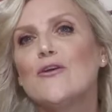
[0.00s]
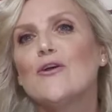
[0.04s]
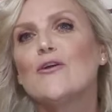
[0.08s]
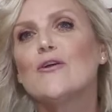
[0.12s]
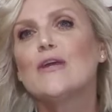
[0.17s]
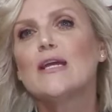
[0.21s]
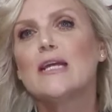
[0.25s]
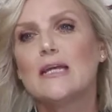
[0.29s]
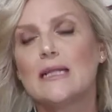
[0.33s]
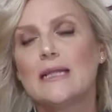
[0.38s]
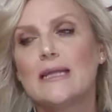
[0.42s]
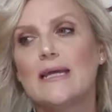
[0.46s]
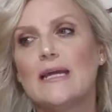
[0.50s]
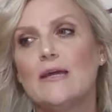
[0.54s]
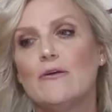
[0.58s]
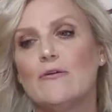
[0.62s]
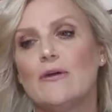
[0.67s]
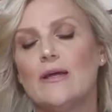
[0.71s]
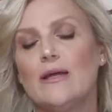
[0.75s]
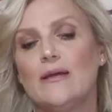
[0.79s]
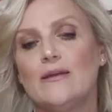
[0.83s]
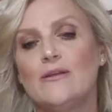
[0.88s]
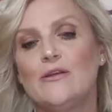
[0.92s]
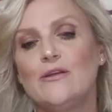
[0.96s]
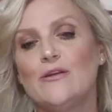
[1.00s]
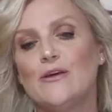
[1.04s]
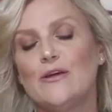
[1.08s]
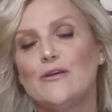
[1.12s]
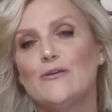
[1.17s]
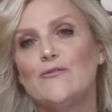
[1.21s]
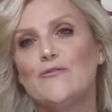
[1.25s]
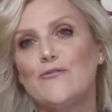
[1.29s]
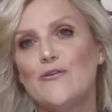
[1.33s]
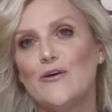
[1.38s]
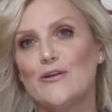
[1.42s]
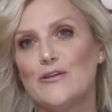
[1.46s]
glary. And, you know, you'll
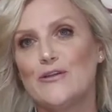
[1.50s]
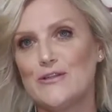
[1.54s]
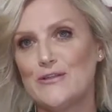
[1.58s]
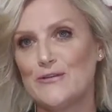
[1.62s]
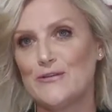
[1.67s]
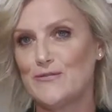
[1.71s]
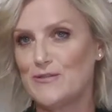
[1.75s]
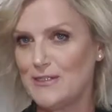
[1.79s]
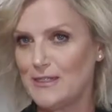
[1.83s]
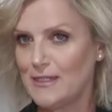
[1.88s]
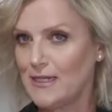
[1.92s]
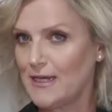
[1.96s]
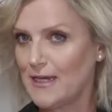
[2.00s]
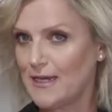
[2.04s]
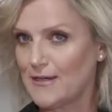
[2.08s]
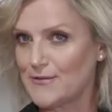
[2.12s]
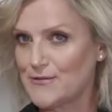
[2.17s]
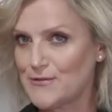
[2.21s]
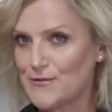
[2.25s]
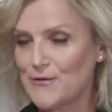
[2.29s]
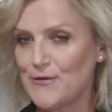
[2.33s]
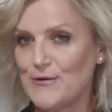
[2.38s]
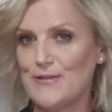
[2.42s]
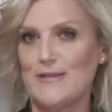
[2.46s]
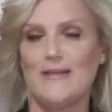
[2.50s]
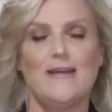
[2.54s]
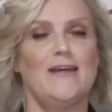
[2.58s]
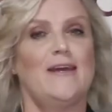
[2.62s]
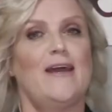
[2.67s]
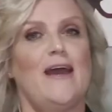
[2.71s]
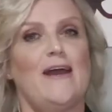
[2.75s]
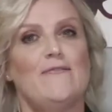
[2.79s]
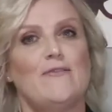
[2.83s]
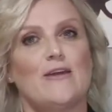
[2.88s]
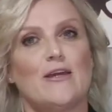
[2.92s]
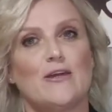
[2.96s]
find yourself sitting outside there
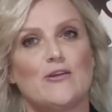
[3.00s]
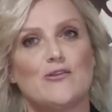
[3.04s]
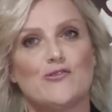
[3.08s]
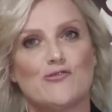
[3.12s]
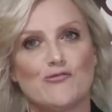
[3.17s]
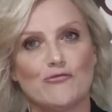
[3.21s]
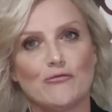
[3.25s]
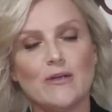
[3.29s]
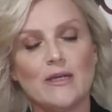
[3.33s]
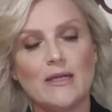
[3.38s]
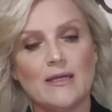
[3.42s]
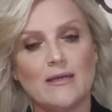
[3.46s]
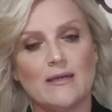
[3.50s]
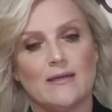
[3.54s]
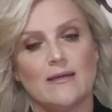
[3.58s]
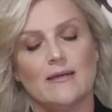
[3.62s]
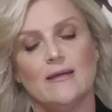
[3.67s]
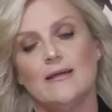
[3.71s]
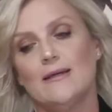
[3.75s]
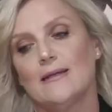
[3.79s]
having a drink,